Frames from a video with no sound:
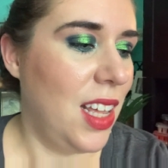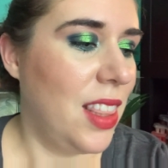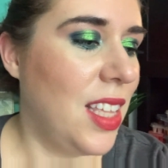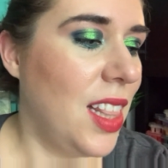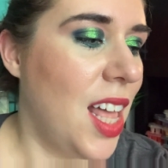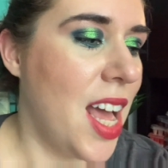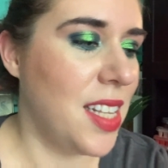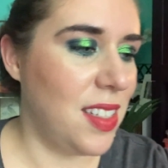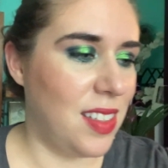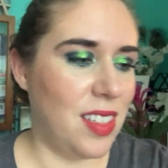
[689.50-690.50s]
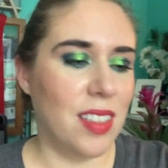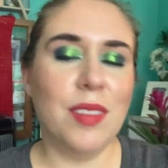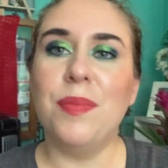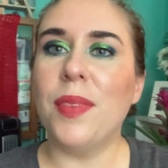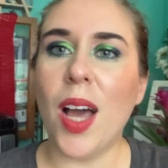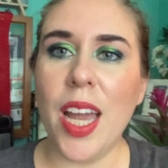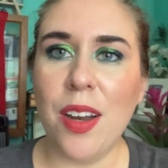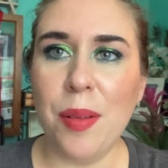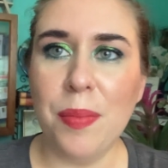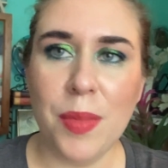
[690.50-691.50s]
the last
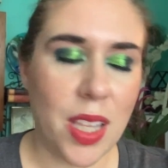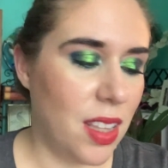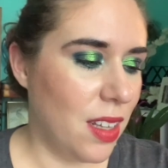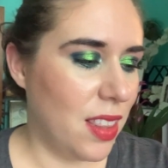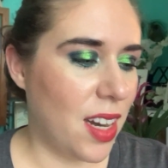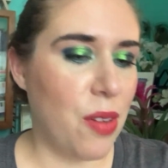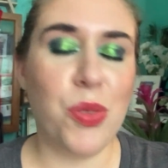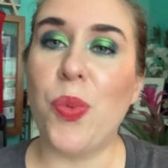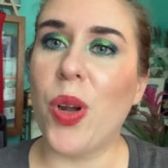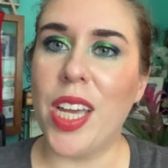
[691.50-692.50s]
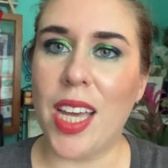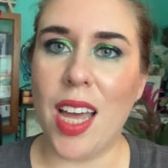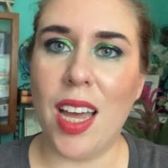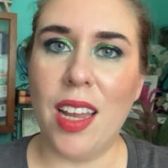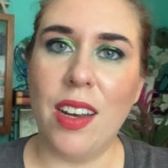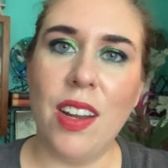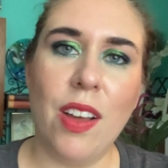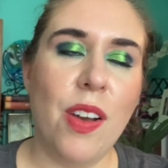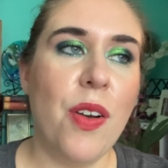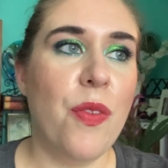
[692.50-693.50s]
item that I was working on
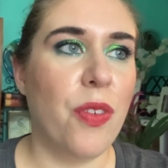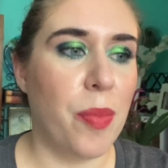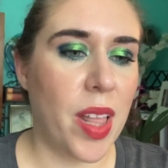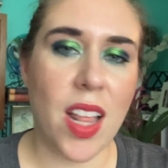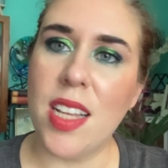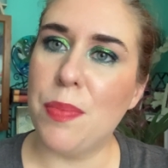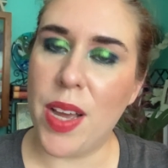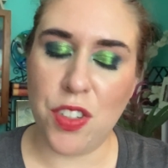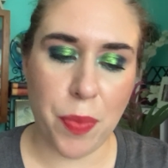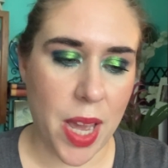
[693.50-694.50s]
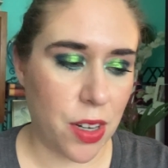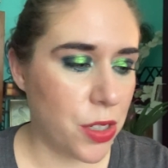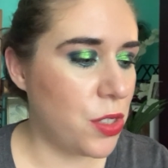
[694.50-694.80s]
for my last batch of panners.